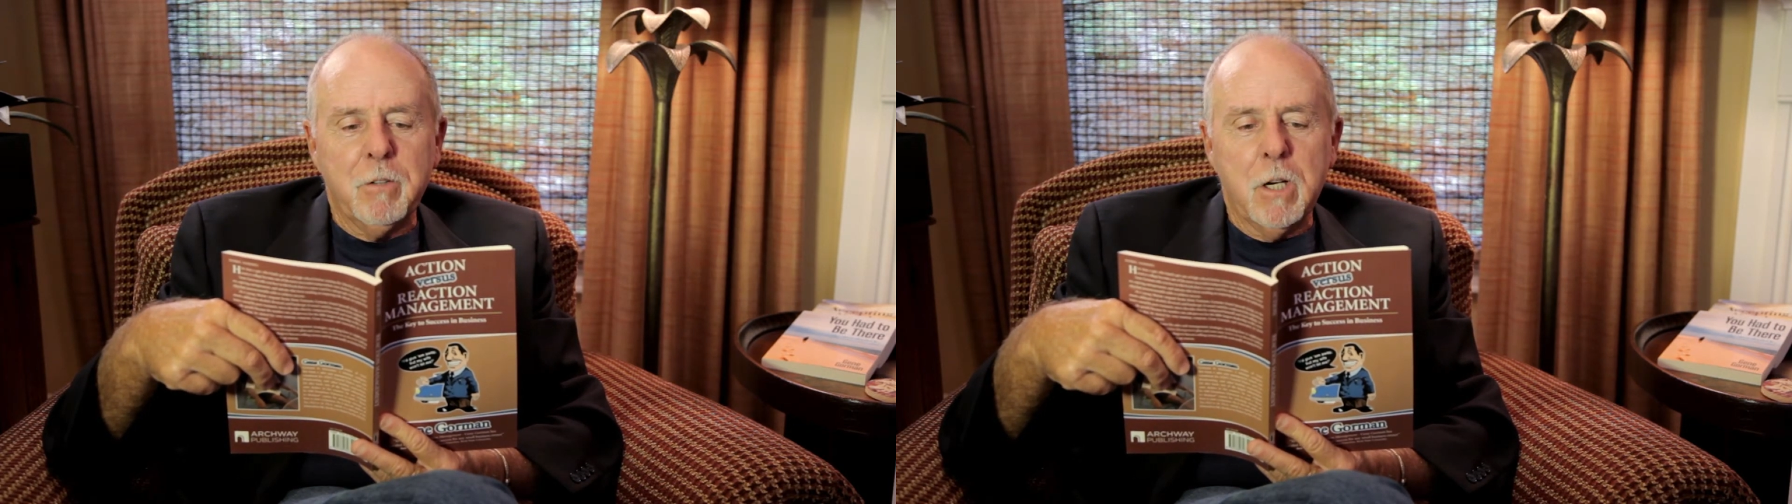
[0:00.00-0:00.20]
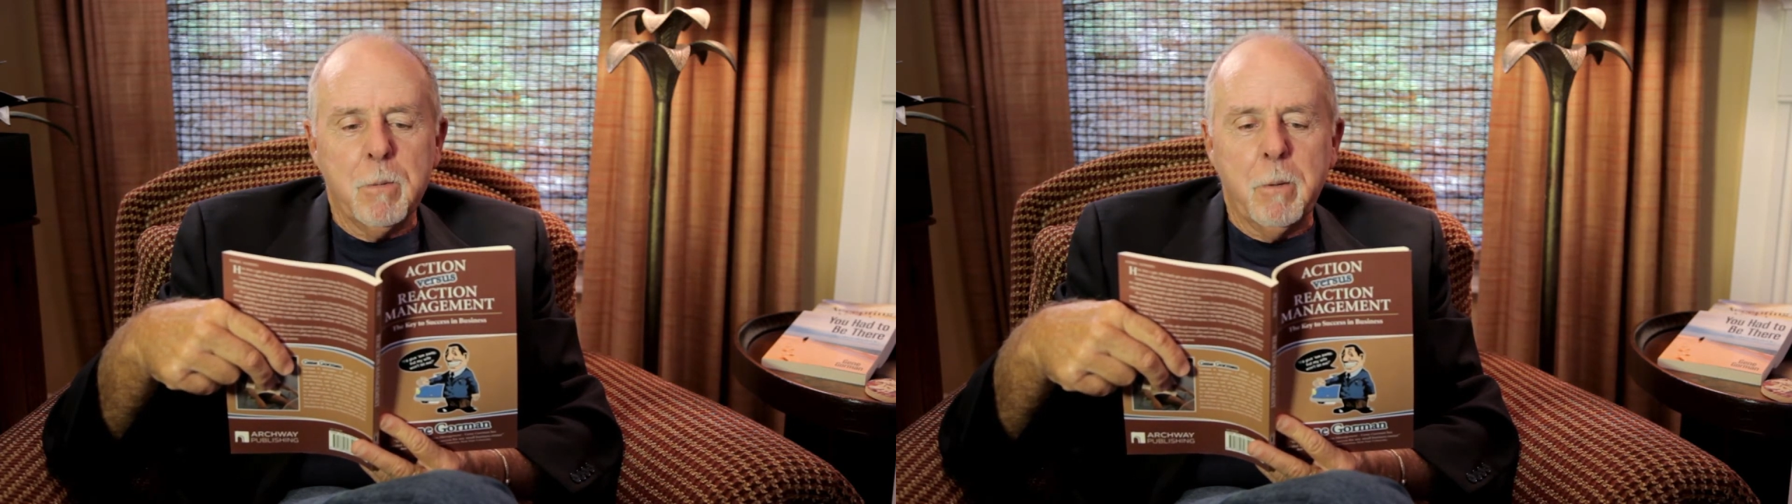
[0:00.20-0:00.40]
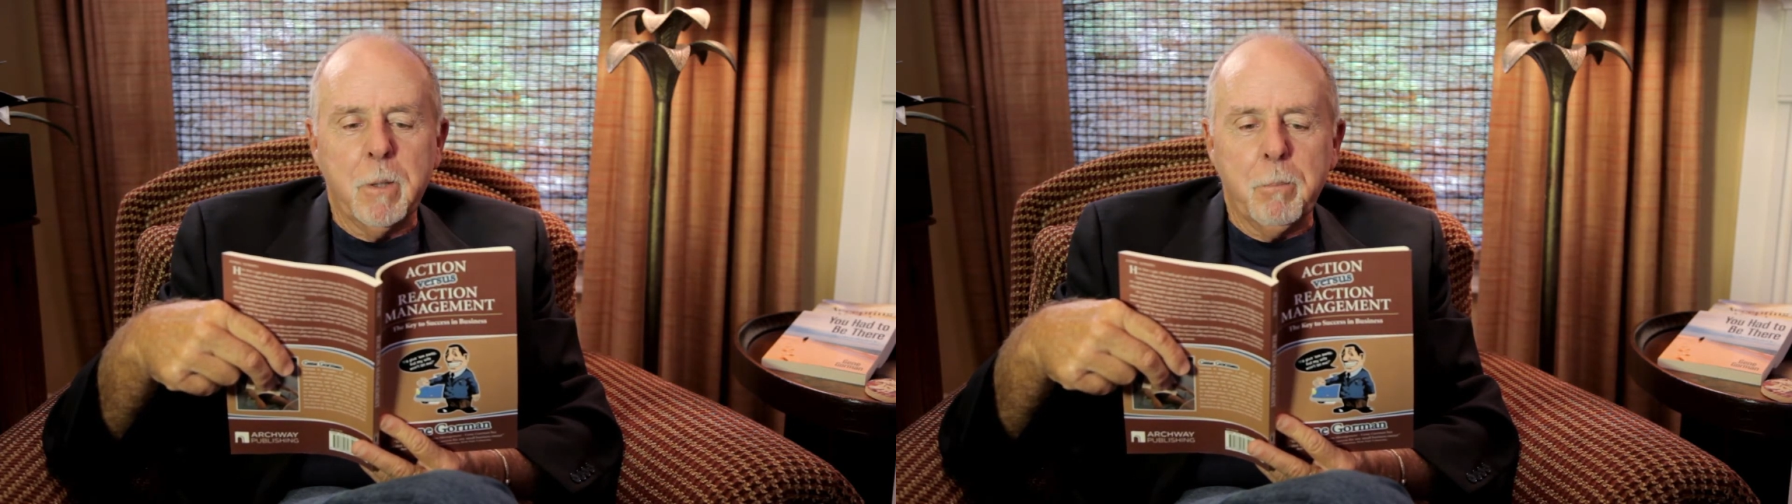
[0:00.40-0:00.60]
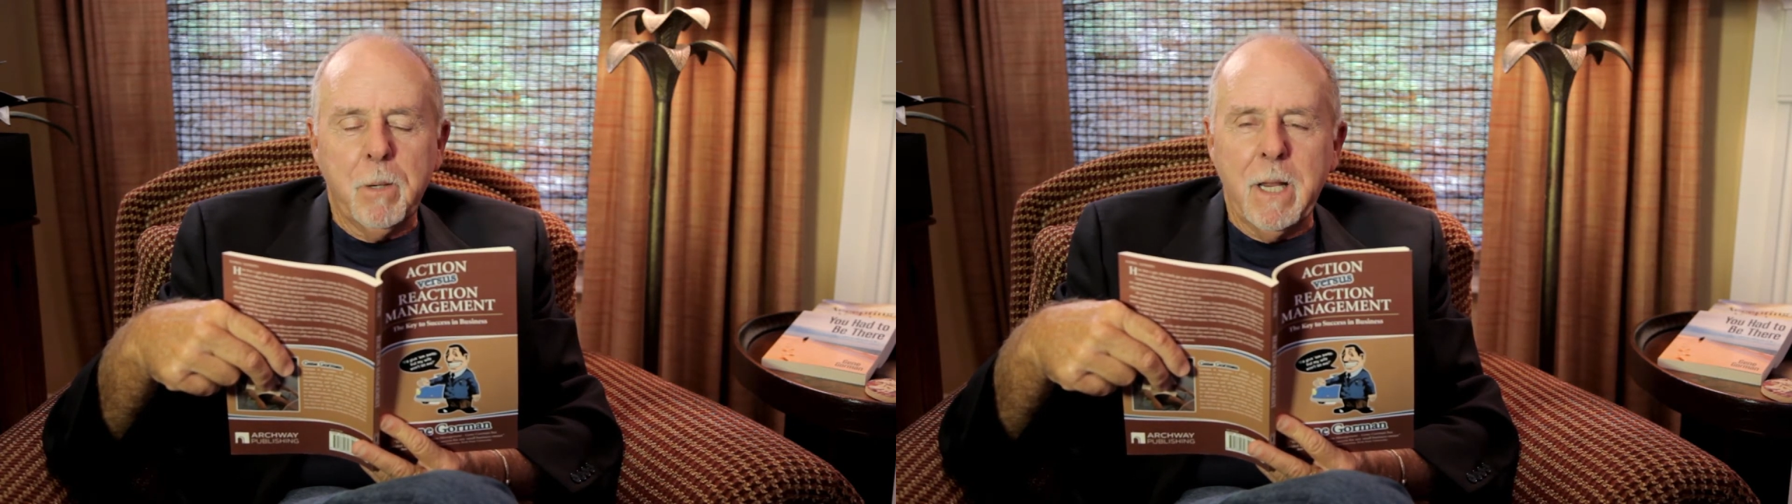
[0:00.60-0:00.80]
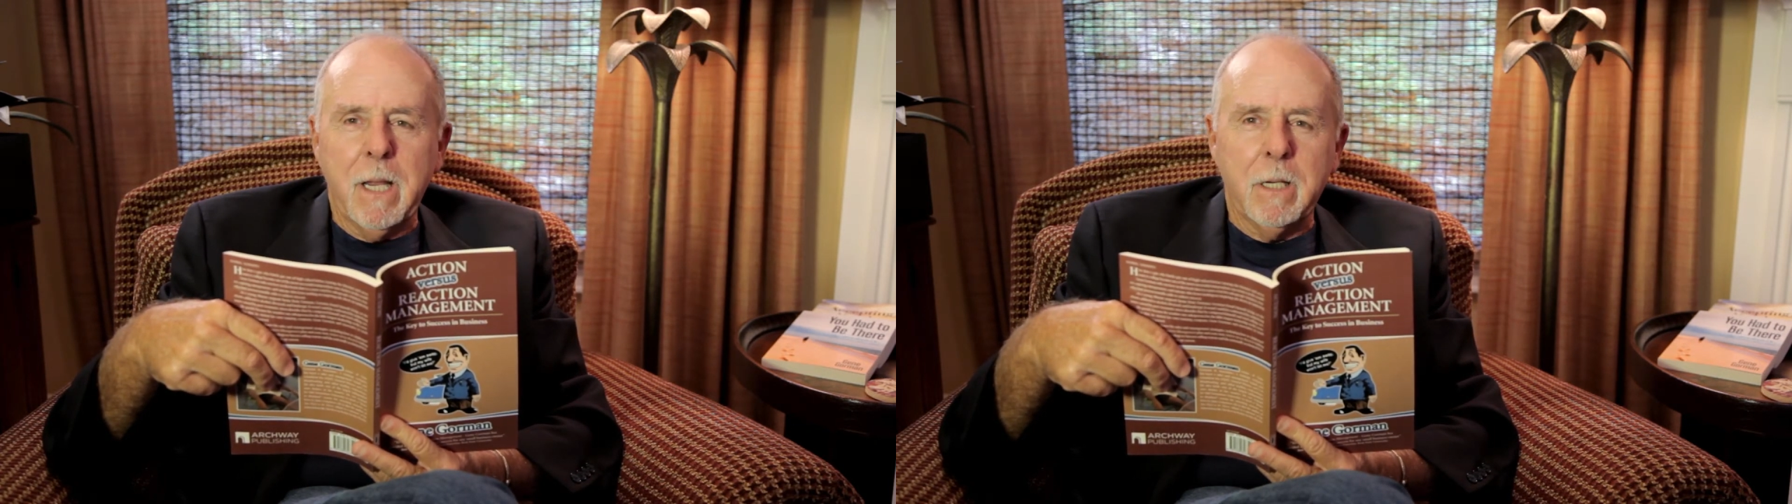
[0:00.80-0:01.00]
to come up with a
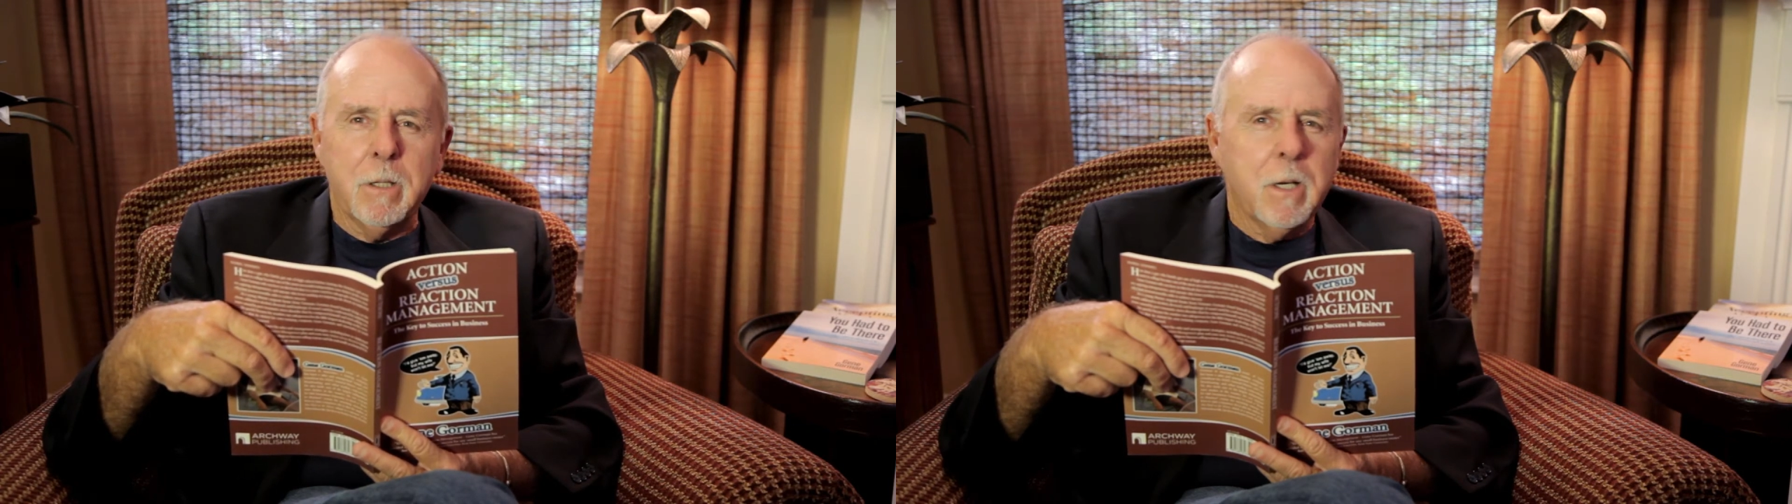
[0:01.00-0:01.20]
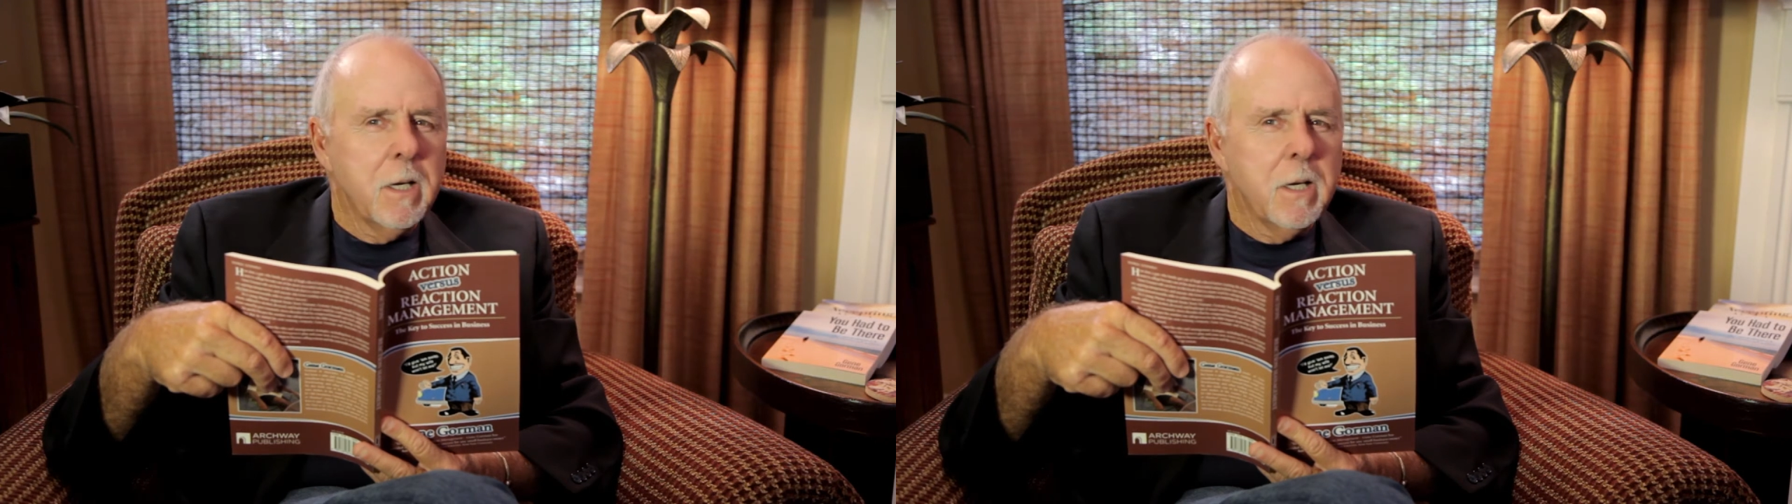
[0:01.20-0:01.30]
plan